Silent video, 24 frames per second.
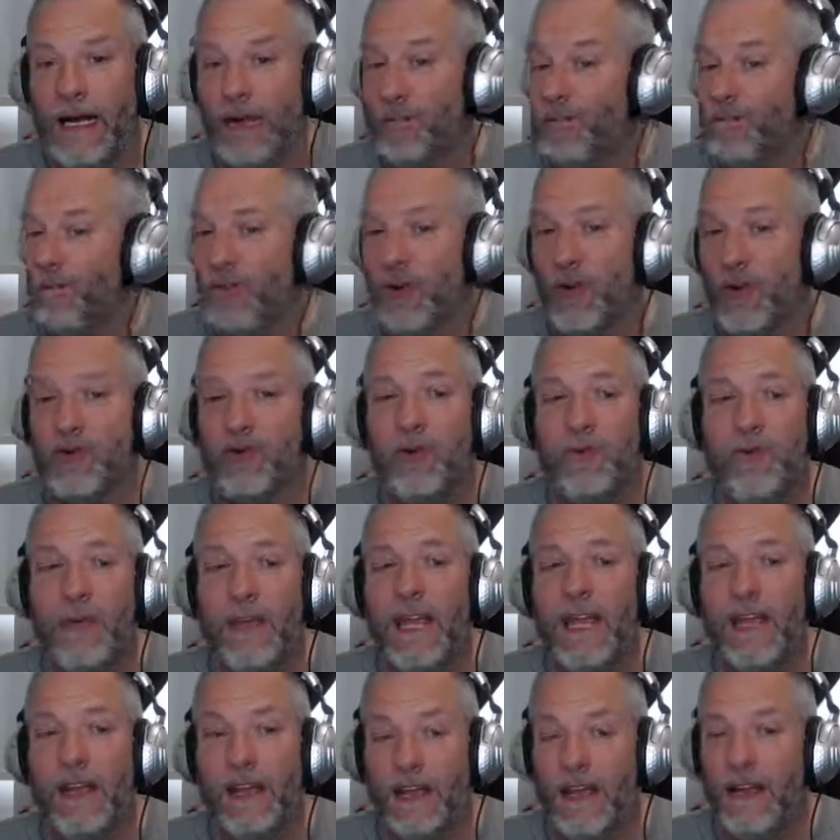social
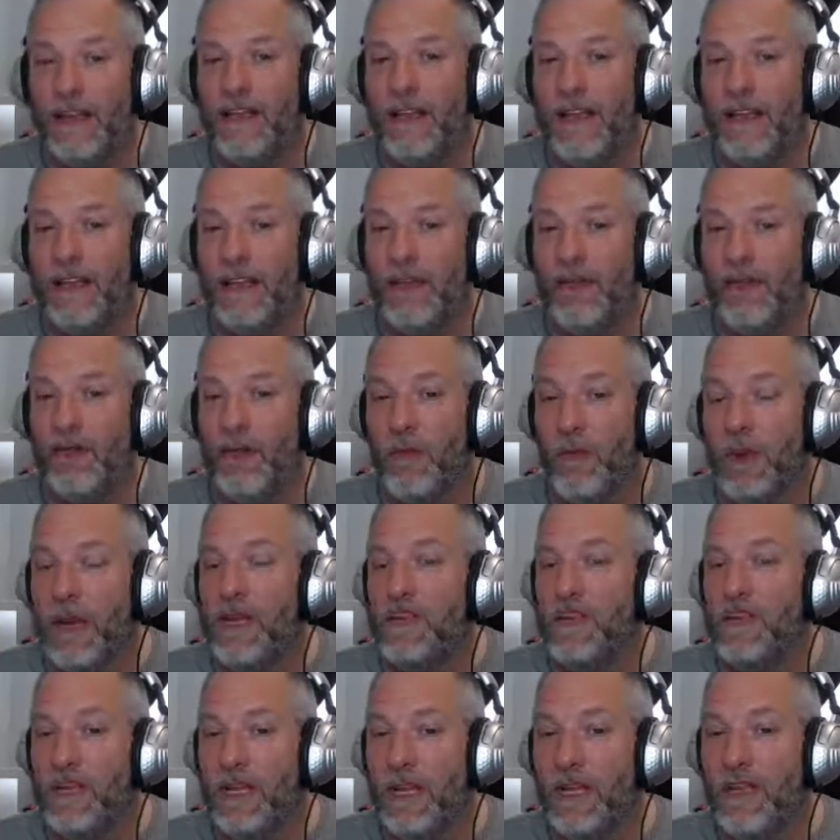media contact
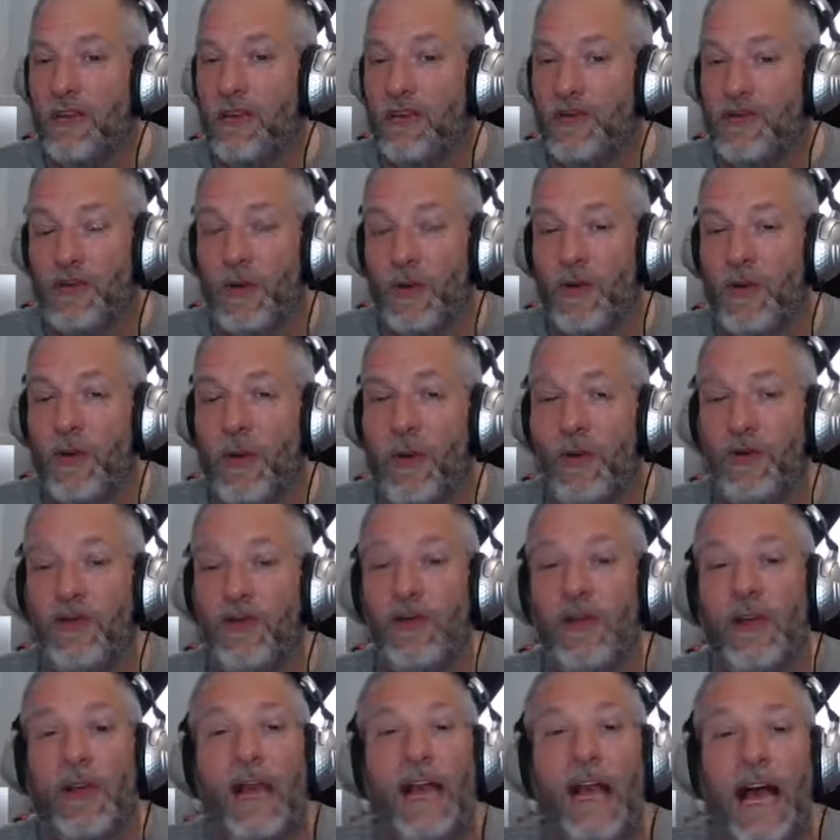information in the show notes.
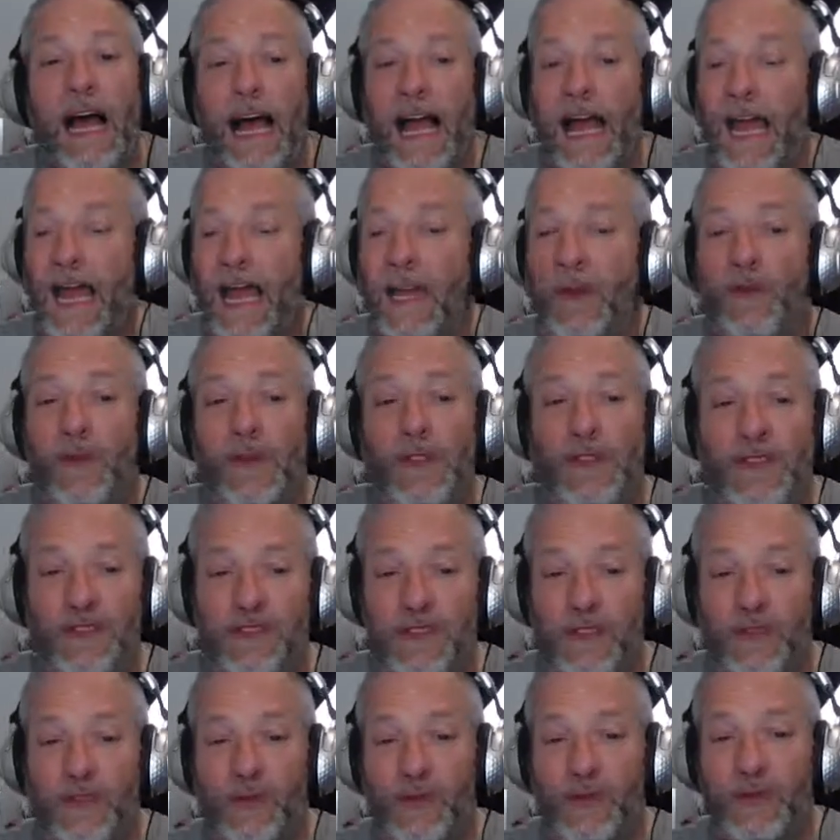Anyone that's
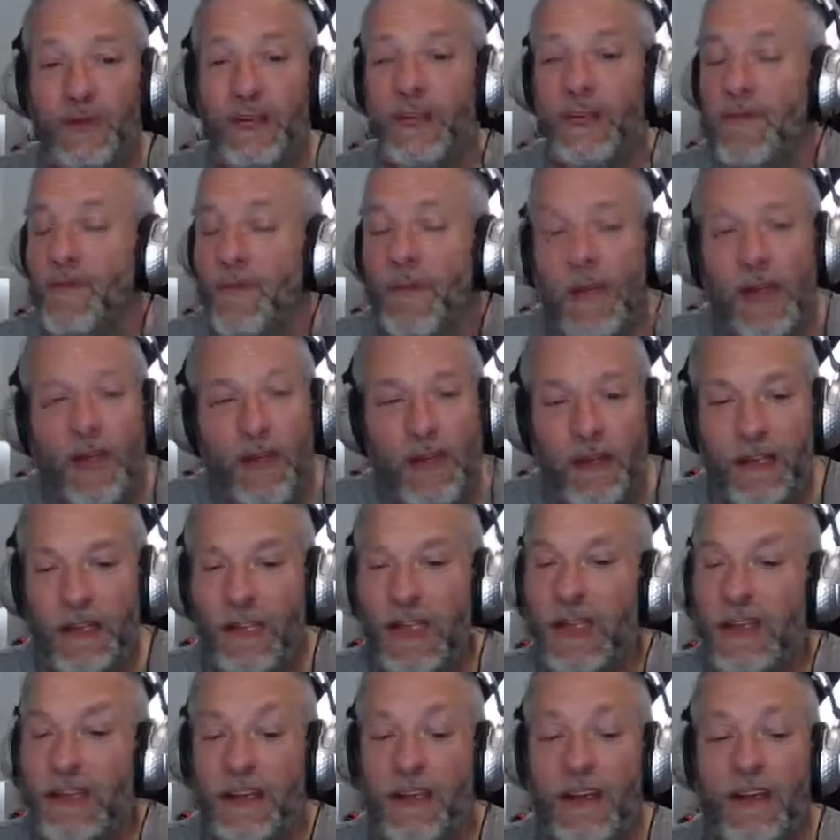interested,
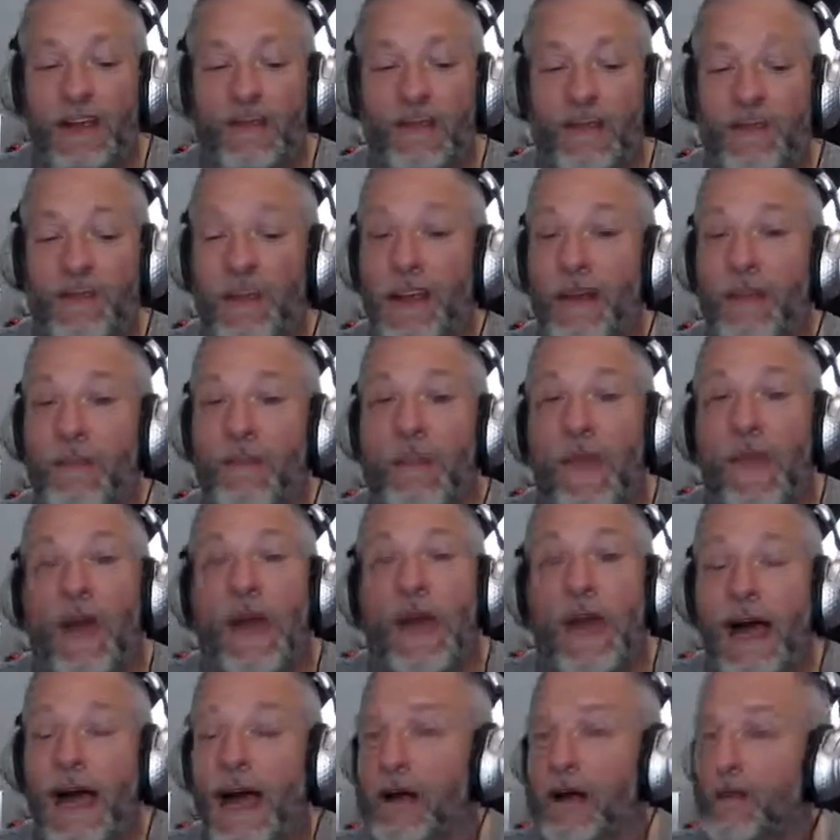get in touch with him.
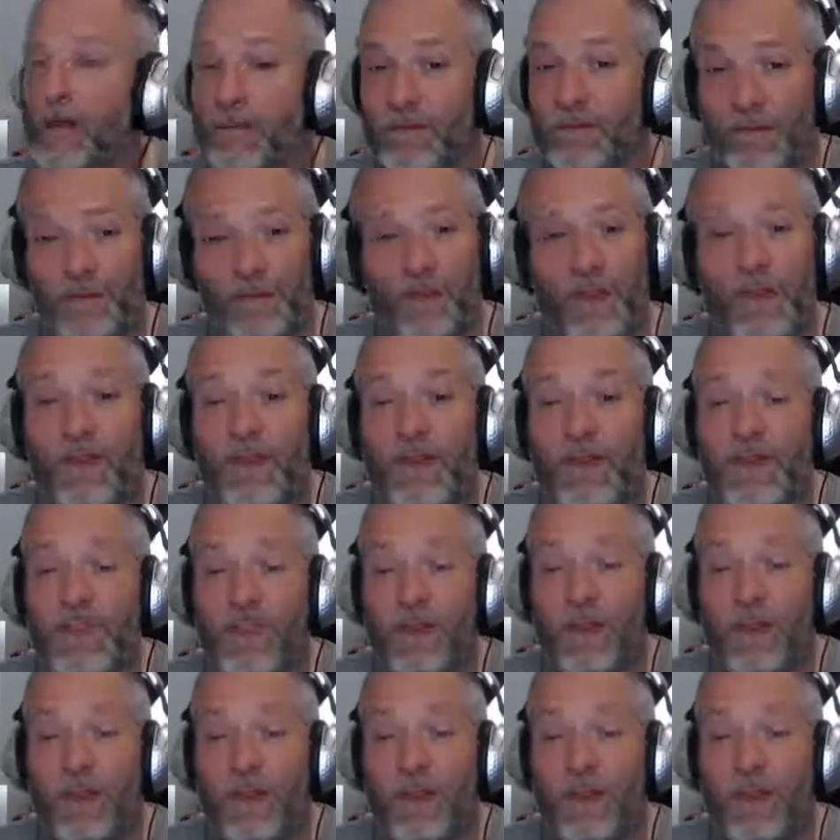Visit